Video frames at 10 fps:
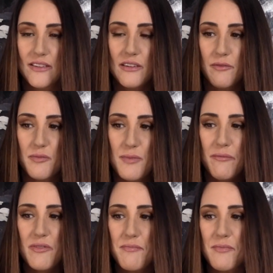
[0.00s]
and it was
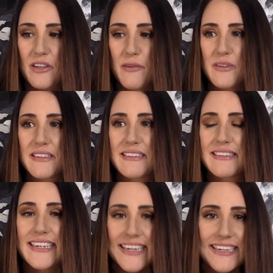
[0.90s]

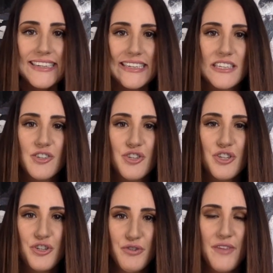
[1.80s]
intended to
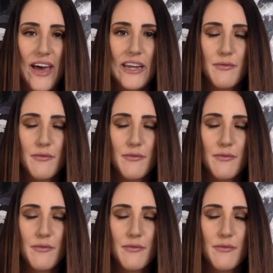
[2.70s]
do that.